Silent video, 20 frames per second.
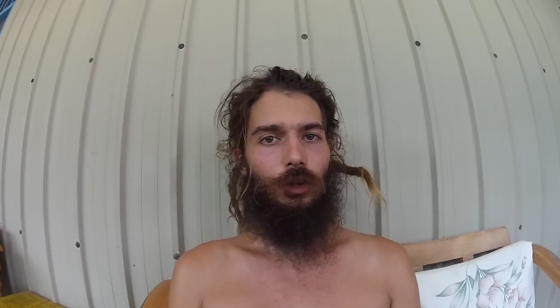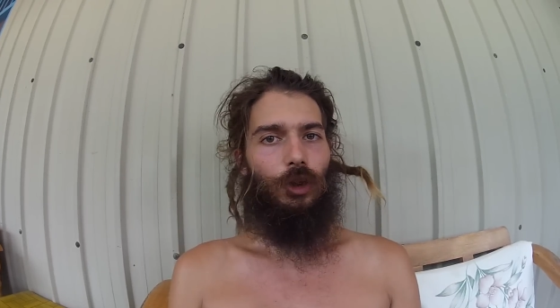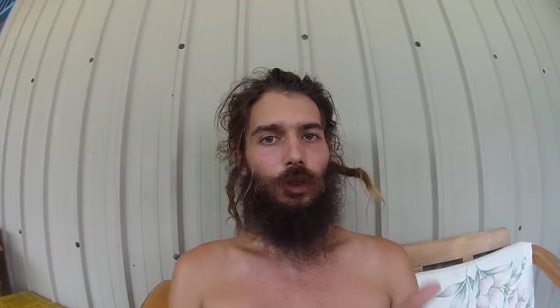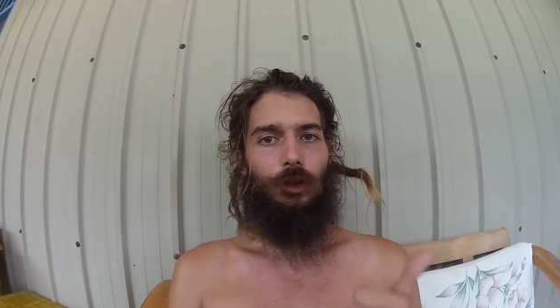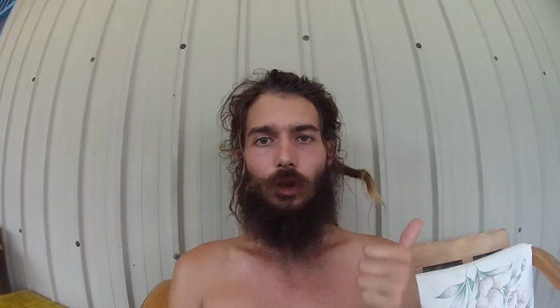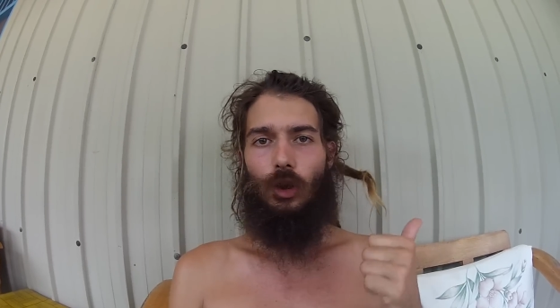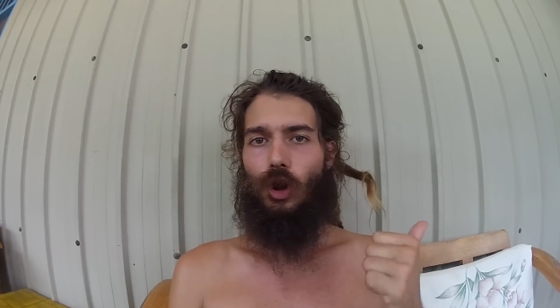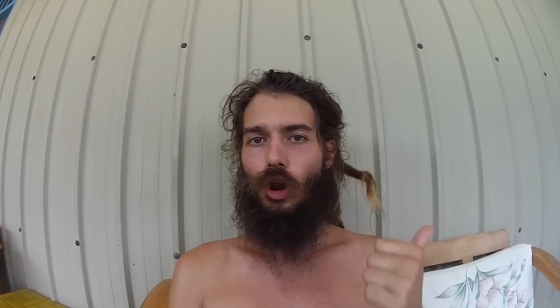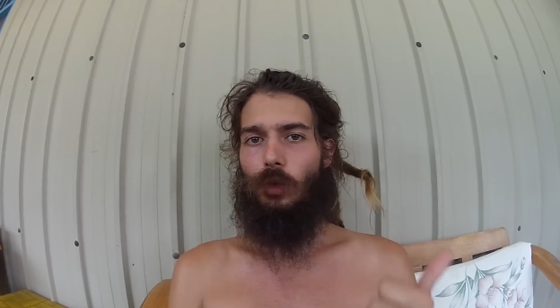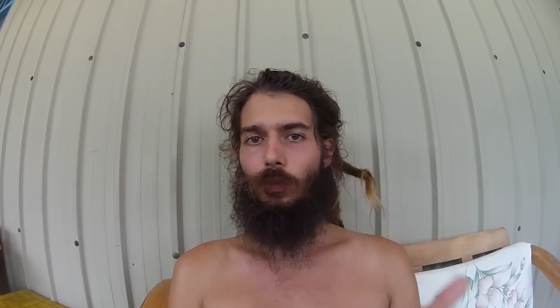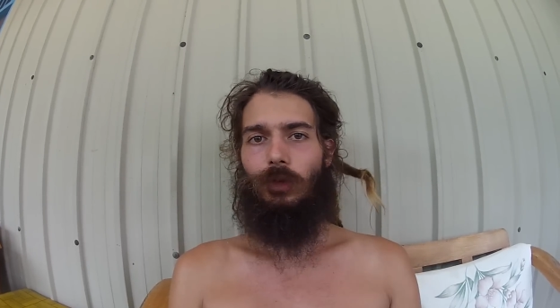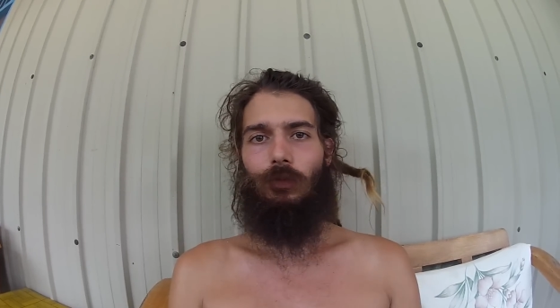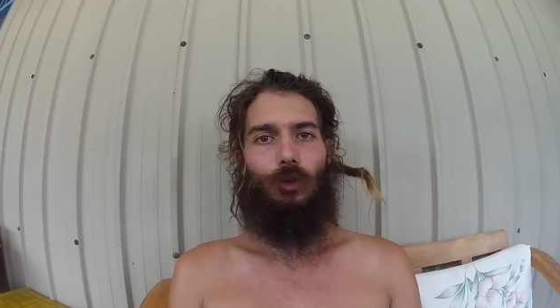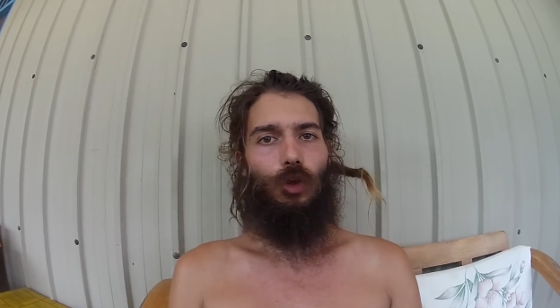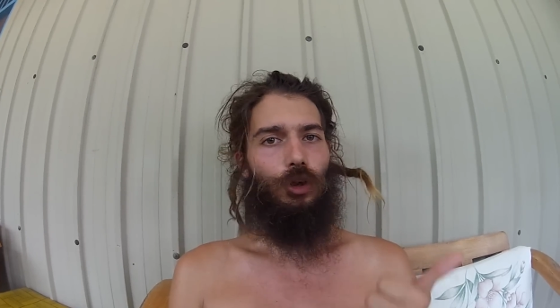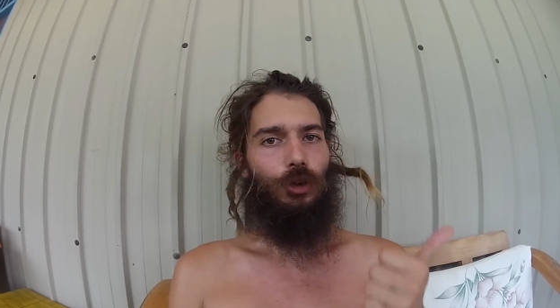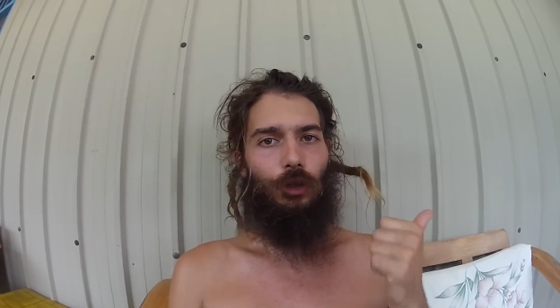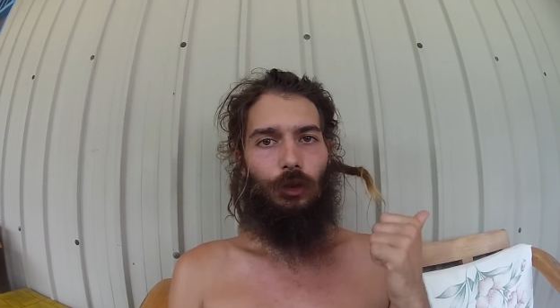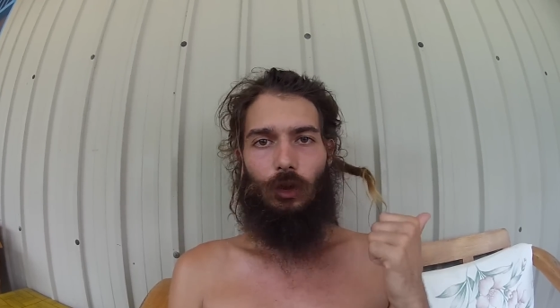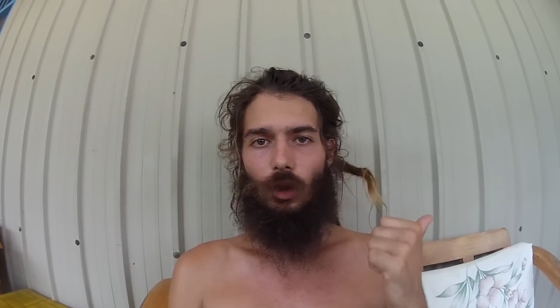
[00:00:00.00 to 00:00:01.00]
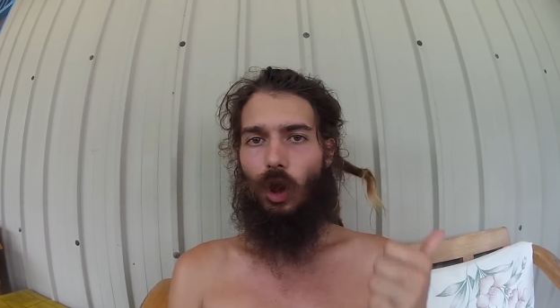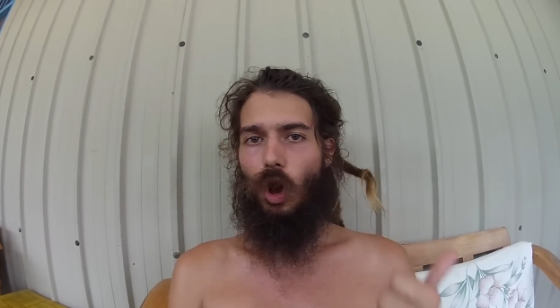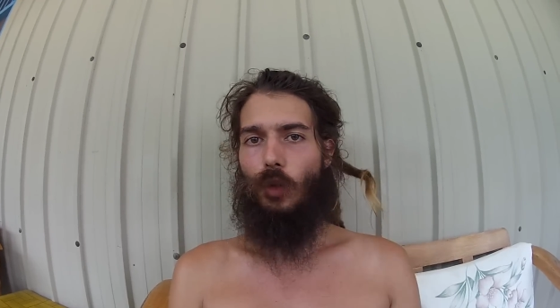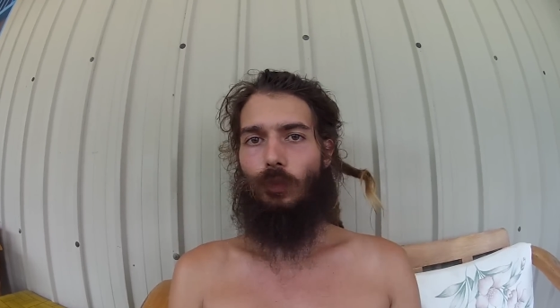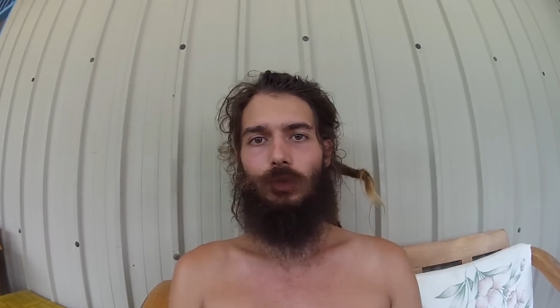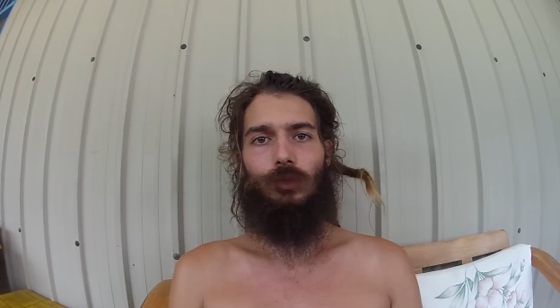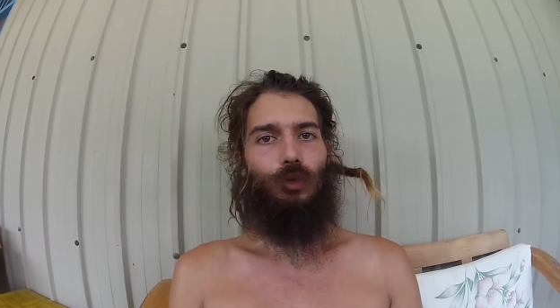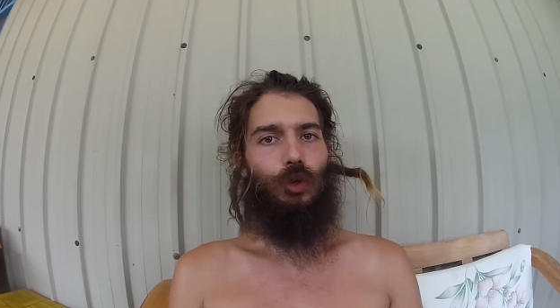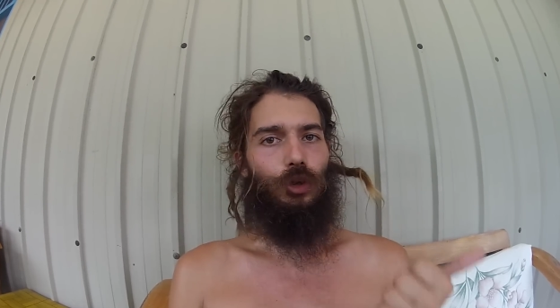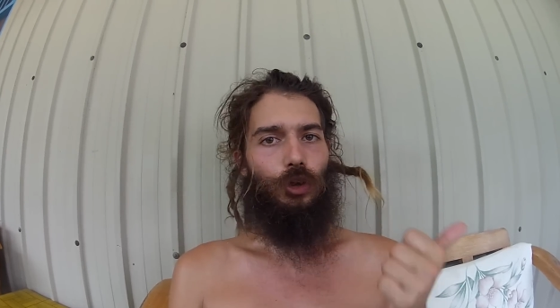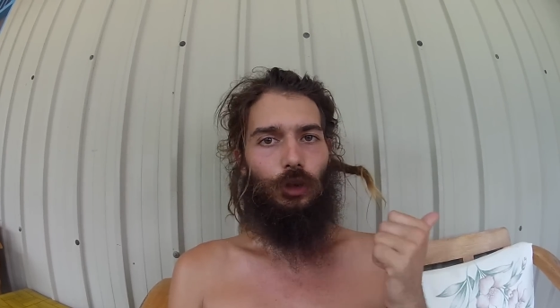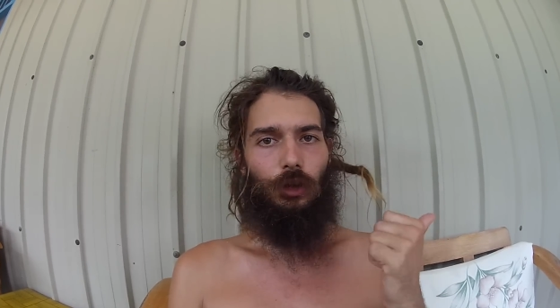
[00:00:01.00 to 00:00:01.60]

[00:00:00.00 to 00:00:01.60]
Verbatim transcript: not a herbivore, not an omnivore,